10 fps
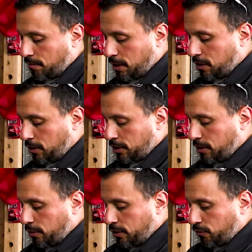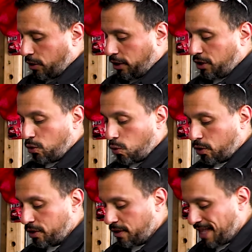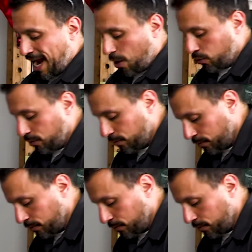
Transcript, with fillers: because it was really torqued down